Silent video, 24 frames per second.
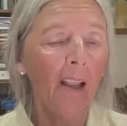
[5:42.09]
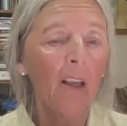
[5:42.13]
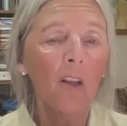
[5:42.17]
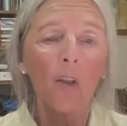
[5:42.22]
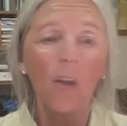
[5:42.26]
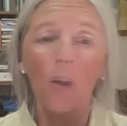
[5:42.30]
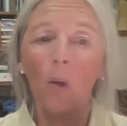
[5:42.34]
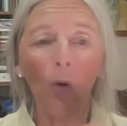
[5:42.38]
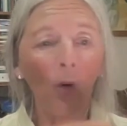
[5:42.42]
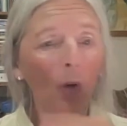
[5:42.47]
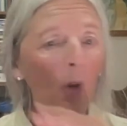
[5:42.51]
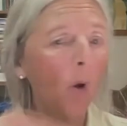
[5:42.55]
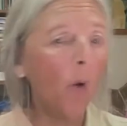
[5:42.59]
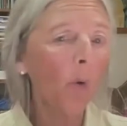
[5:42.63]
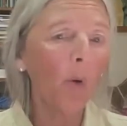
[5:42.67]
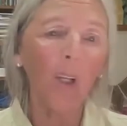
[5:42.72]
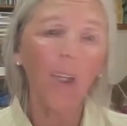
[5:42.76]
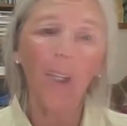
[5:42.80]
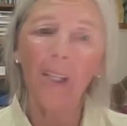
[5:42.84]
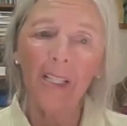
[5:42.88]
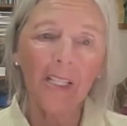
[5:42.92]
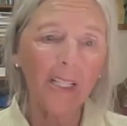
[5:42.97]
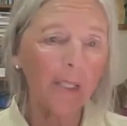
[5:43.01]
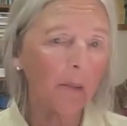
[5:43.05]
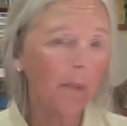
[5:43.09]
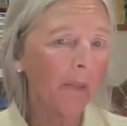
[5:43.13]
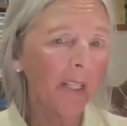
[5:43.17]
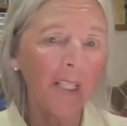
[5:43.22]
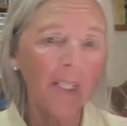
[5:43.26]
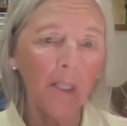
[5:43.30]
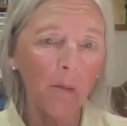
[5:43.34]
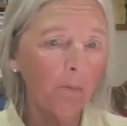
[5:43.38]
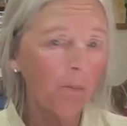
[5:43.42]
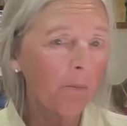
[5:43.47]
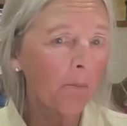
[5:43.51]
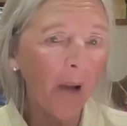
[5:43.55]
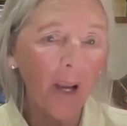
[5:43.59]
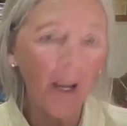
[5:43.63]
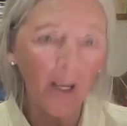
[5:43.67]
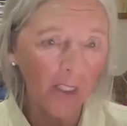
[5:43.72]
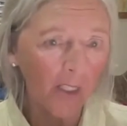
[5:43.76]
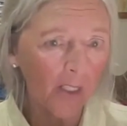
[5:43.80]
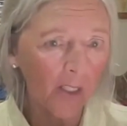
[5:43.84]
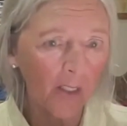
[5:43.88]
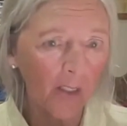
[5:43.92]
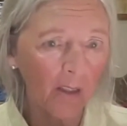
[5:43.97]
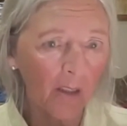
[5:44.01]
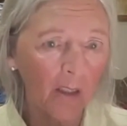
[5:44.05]
So localism is a
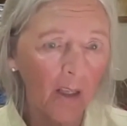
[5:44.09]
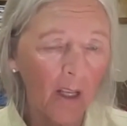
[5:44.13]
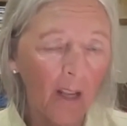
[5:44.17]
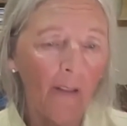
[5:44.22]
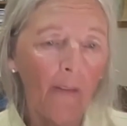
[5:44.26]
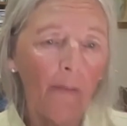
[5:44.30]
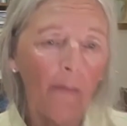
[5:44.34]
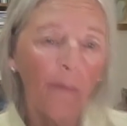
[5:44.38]
must.